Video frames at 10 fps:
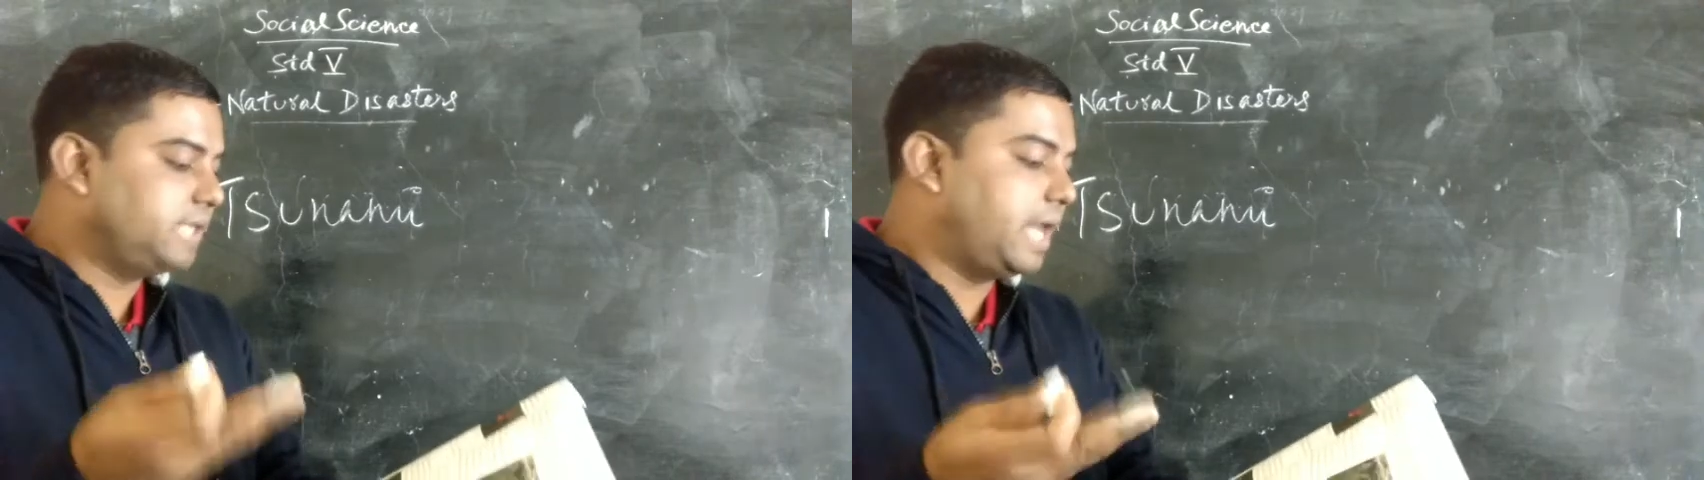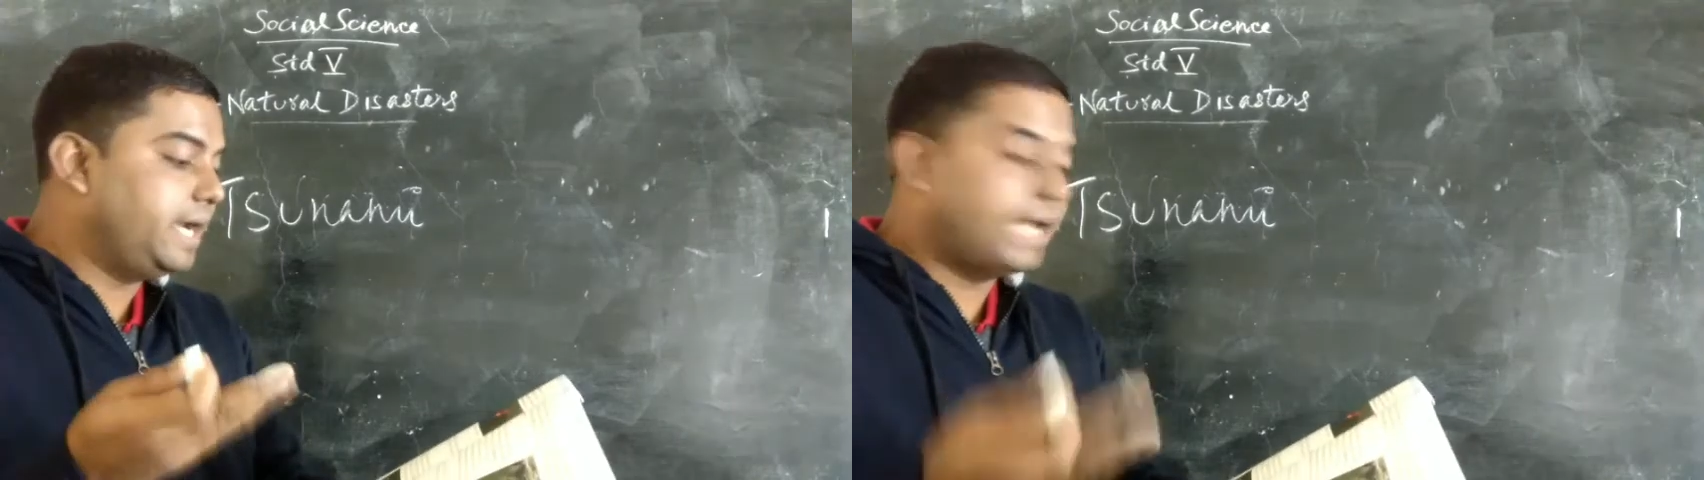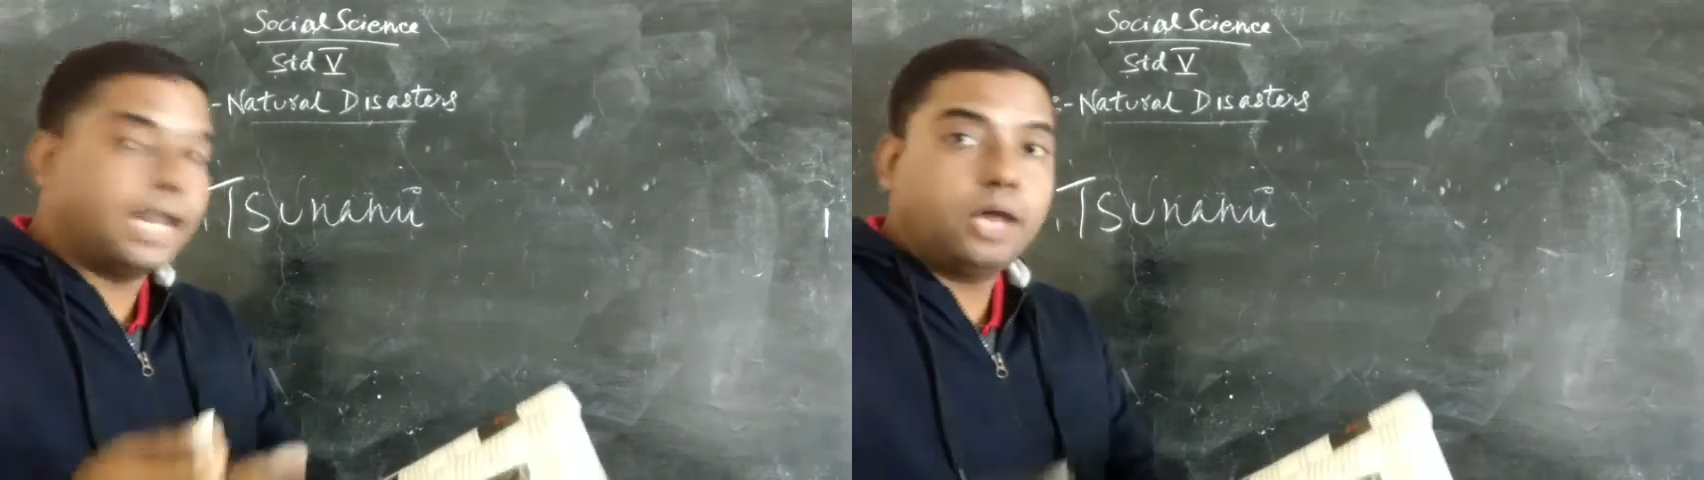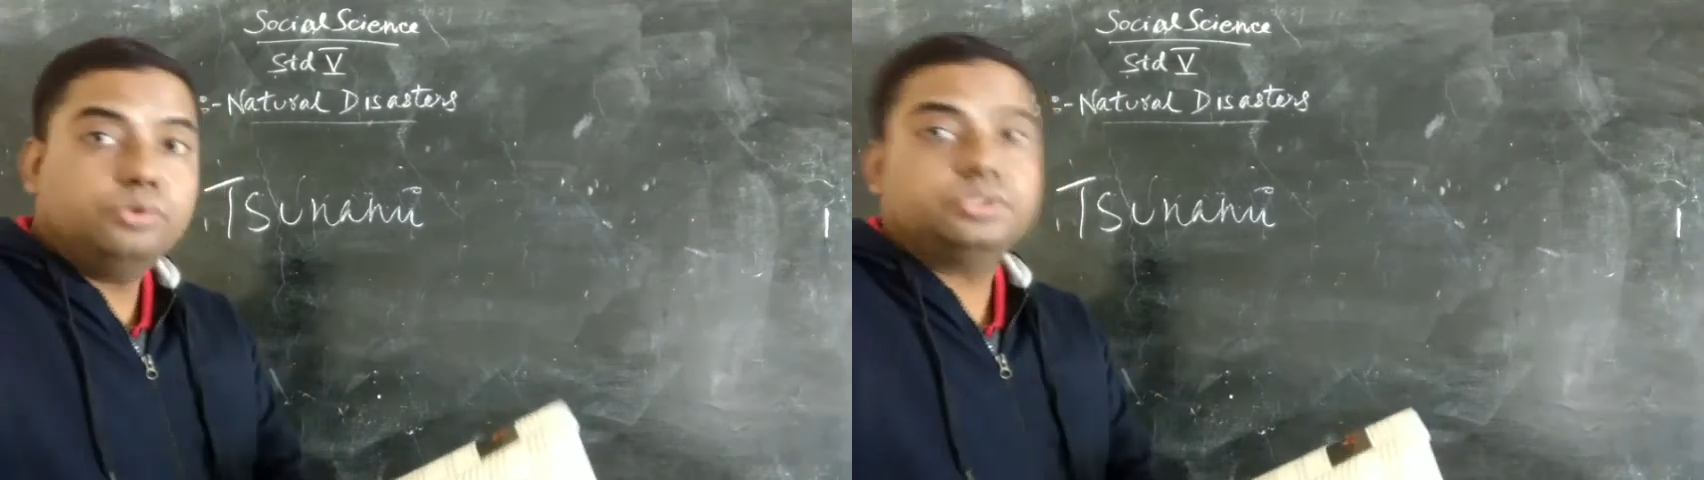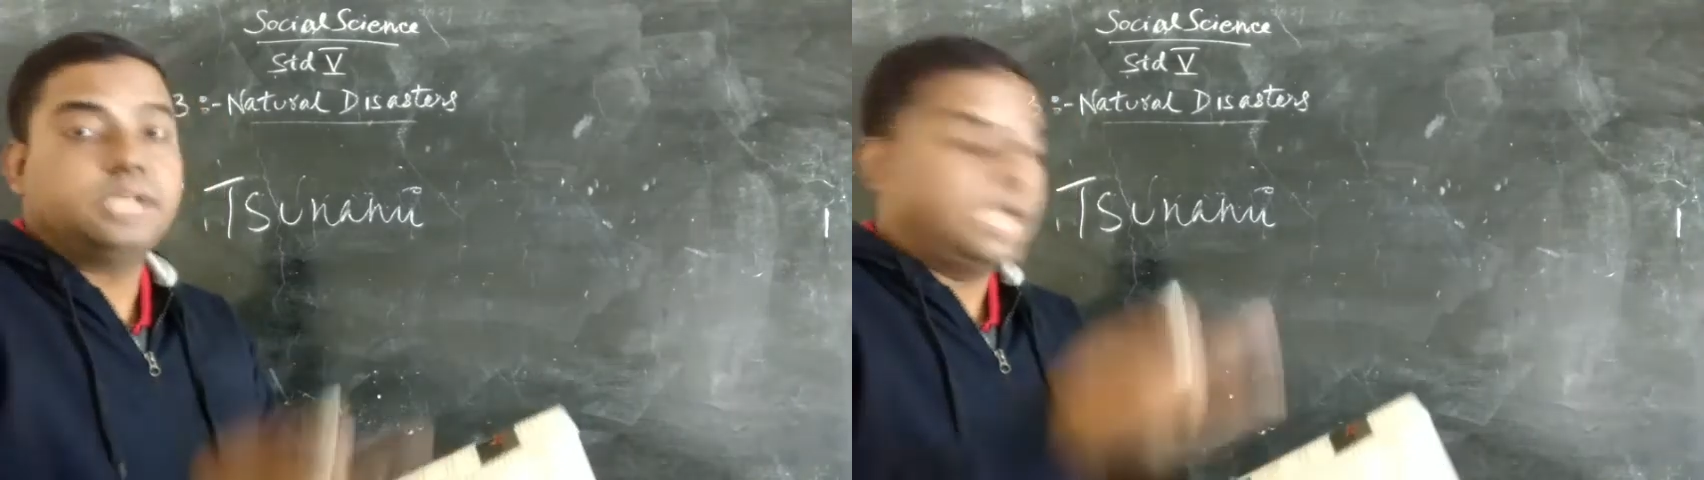and it
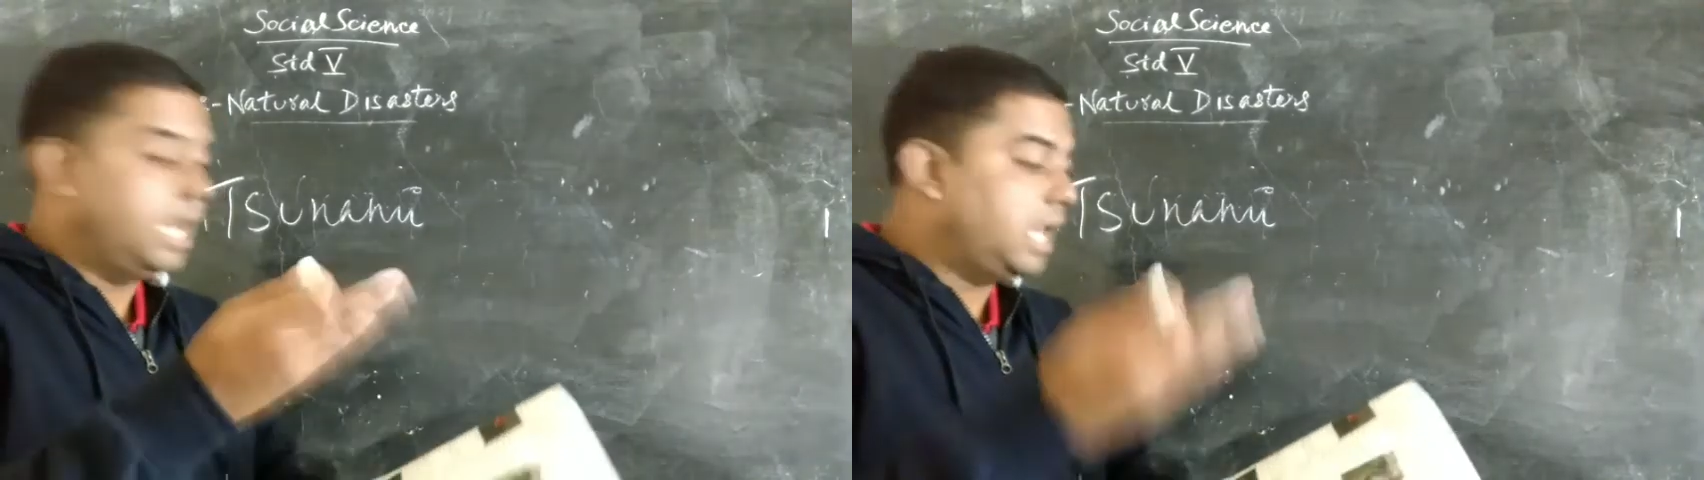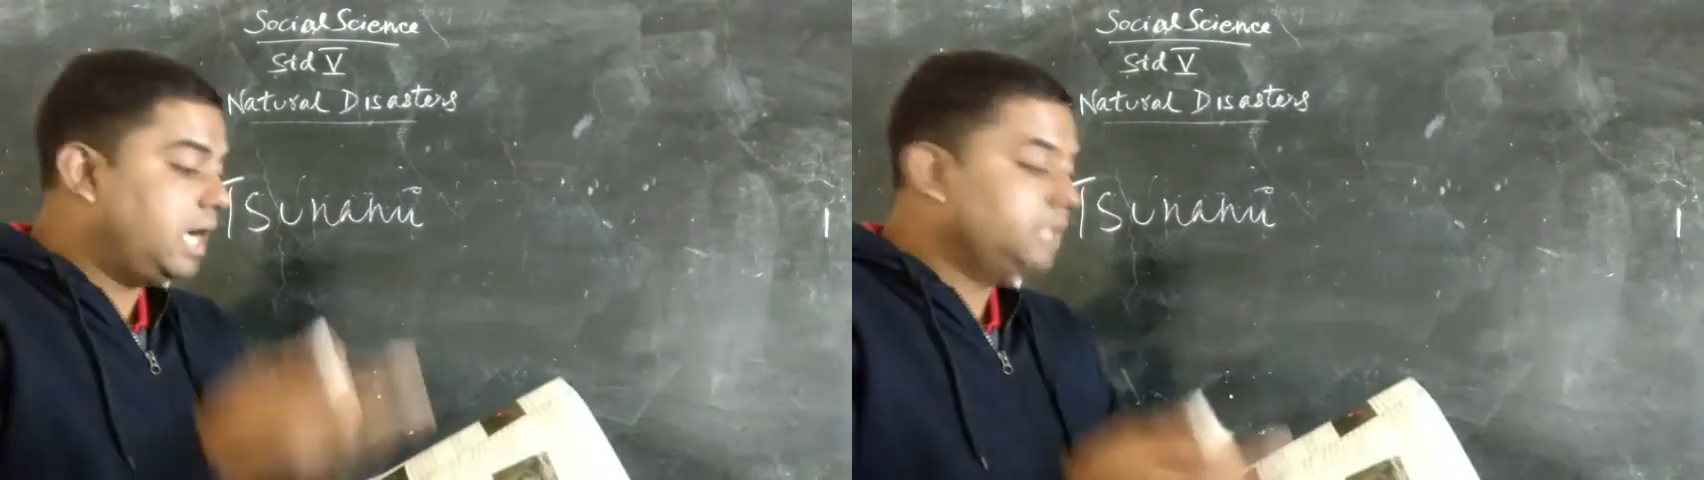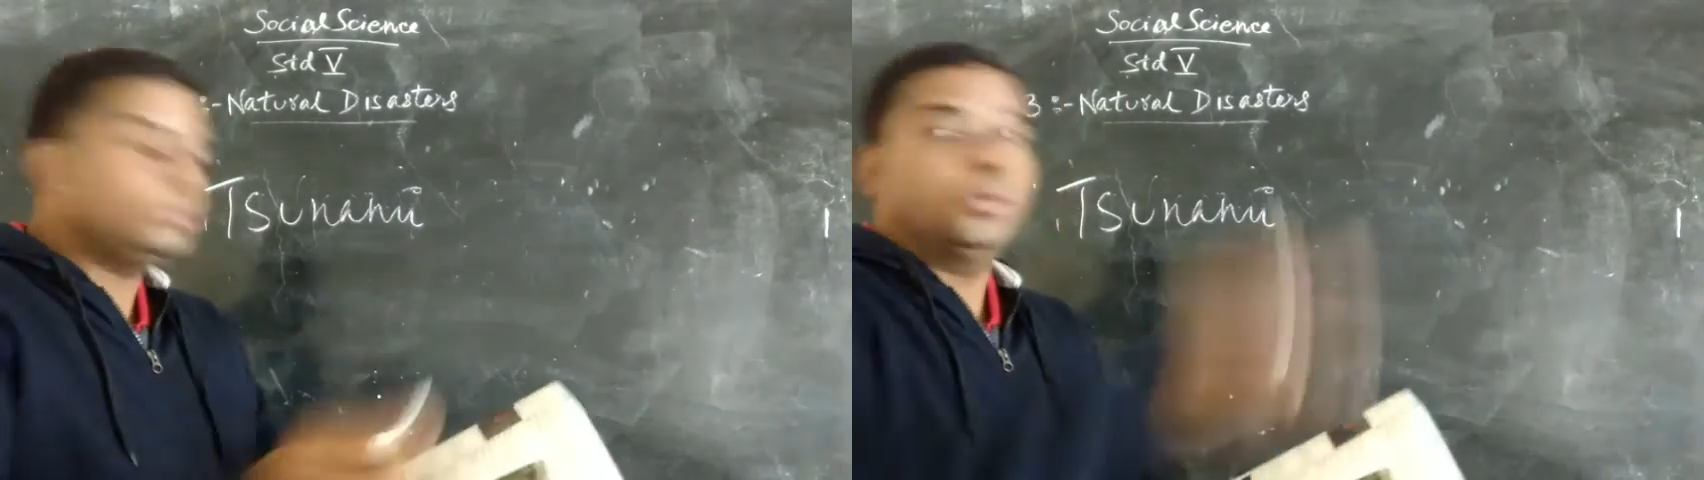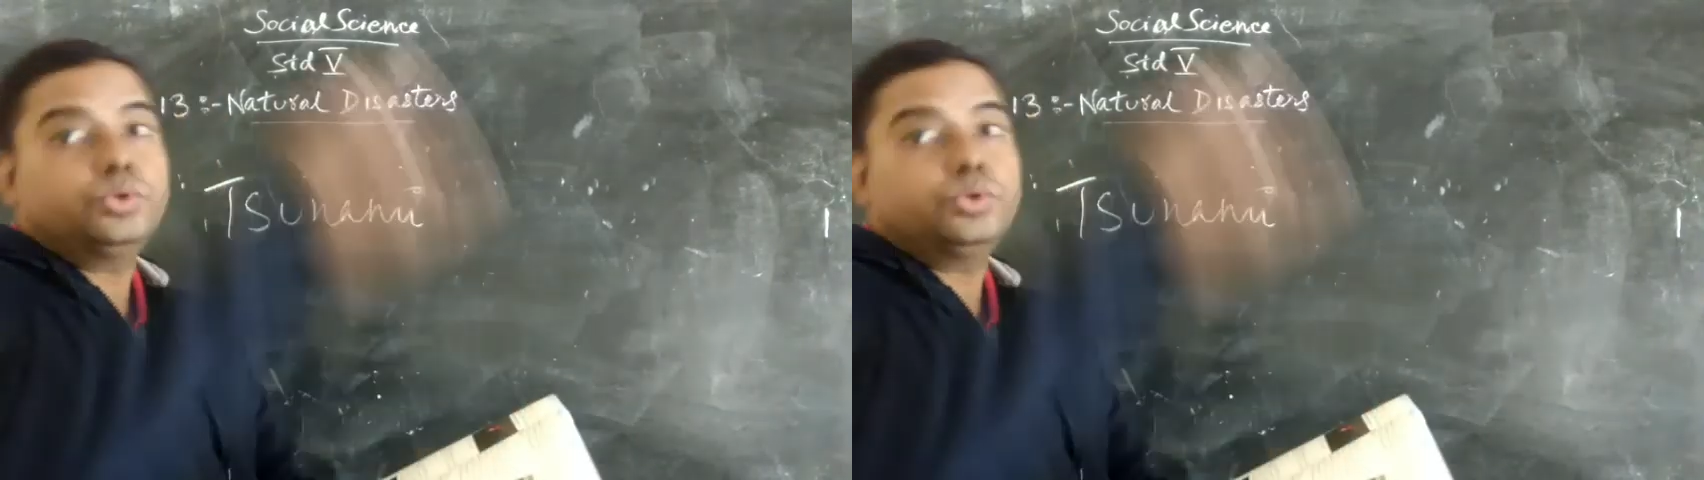allows large